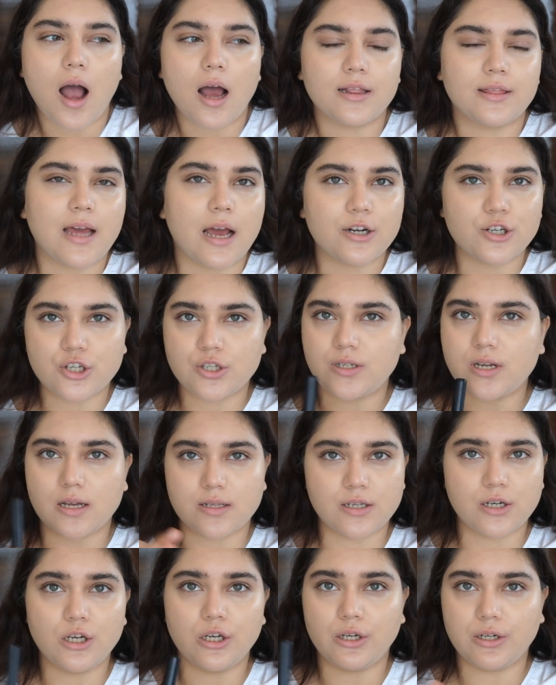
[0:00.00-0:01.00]
that just
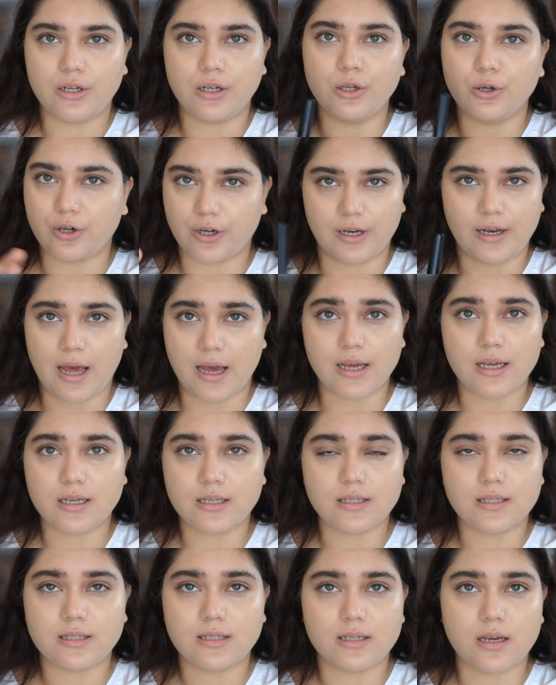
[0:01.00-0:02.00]
doesn't look
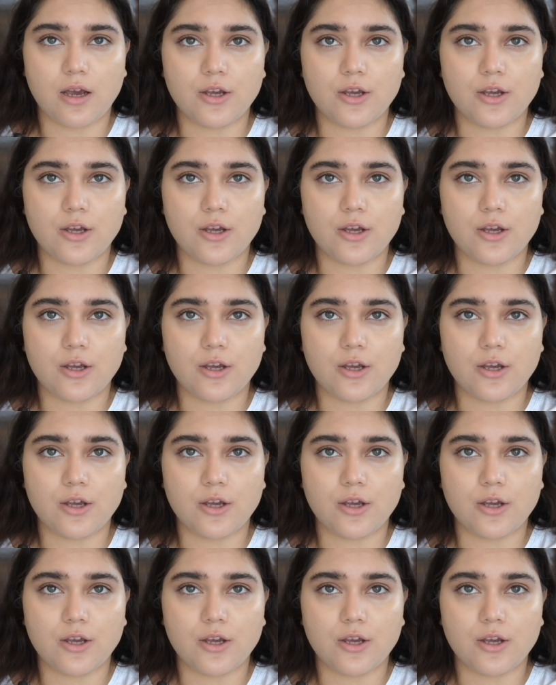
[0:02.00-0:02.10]
nice.